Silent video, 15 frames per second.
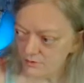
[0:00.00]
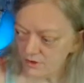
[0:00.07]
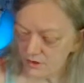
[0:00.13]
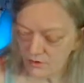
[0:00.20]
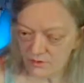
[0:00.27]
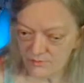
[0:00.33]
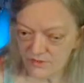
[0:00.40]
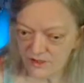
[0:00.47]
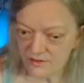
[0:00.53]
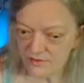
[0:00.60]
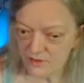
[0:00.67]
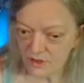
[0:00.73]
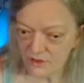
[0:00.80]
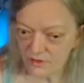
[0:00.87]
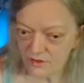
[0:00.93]
You know what I mean?
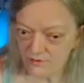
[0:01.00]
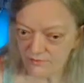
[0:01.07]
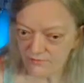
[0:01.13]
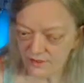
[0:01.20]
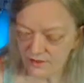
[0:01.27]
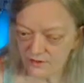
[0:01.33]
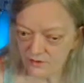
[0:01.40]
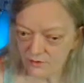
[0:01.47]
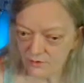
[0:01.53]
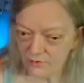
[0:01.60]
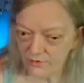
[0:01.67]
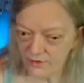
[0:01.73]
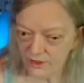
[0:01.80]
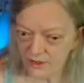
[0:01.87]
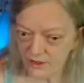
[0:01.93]
Dawn could have faked the whole
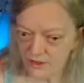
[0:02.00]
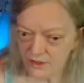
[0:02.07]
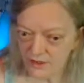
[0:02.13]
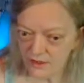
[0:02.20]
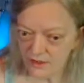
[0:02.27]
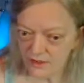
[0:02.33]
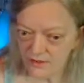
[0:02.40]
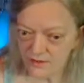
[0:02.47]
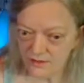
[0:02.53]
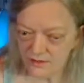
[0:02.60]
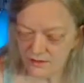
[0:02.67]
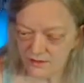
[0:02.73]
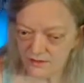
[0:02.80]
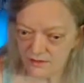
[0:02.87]
thing, and